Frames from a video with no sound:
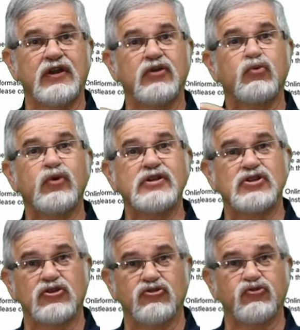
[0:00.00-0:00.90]
any
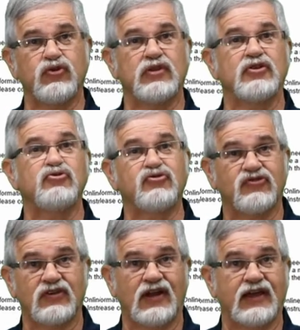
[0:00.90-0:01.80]
region on the screen that you
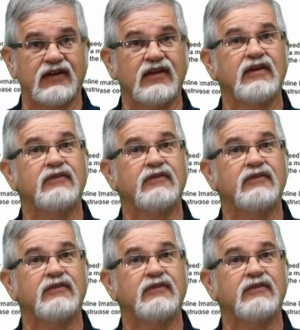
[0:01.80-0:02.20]
select